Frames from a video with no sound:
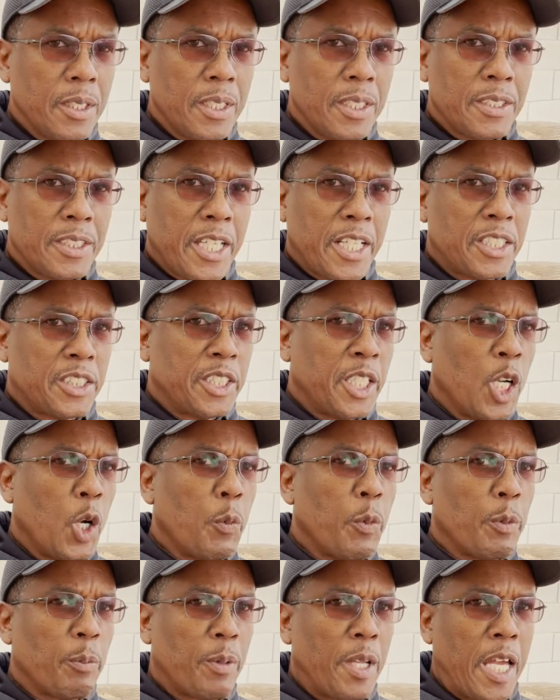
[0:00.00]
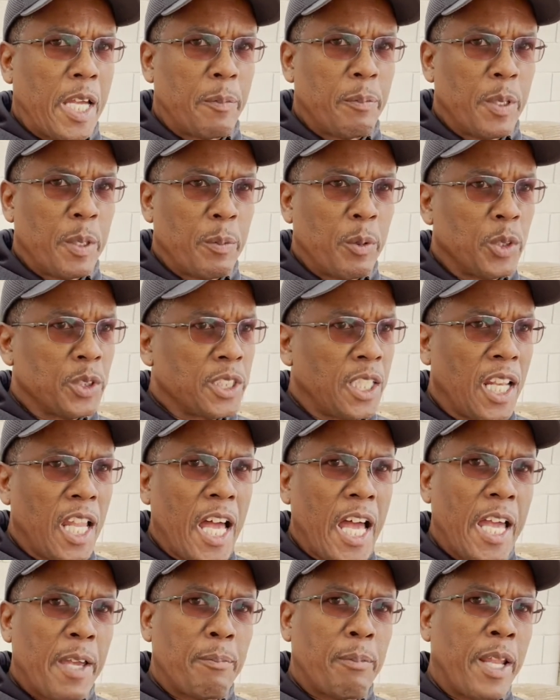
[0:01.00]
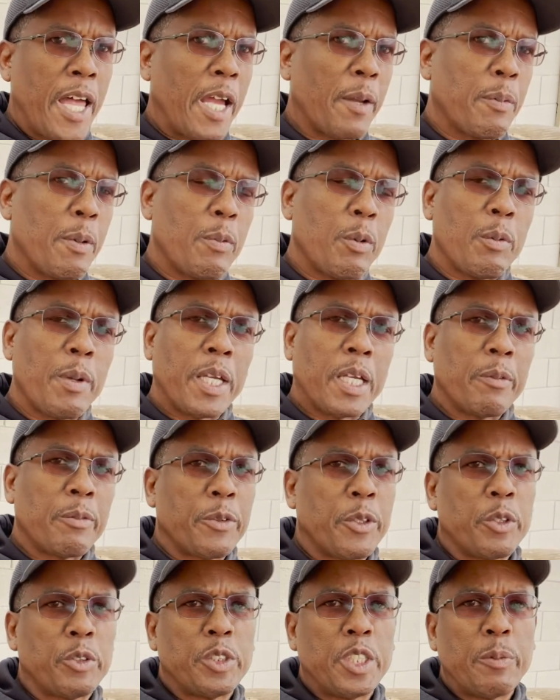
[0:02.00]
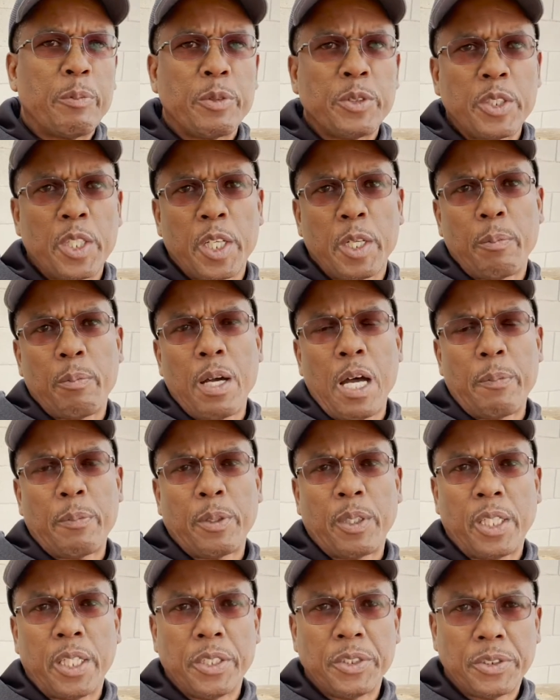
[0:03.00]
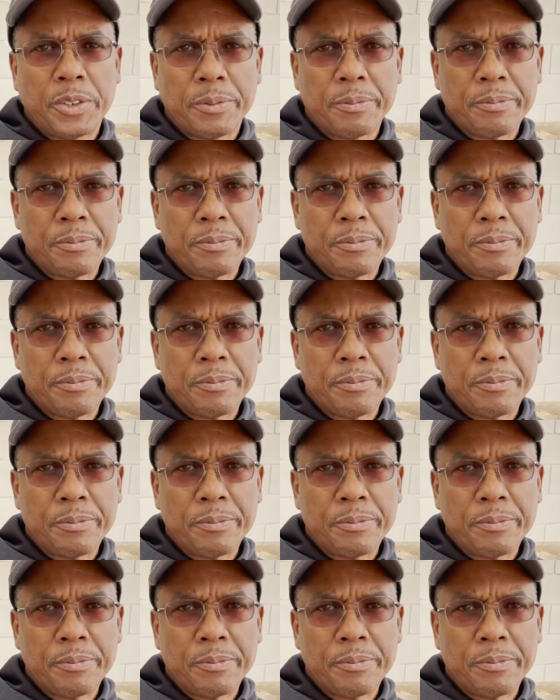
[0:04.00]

that it's helping black people is a lie. Black people make up 13% of the population.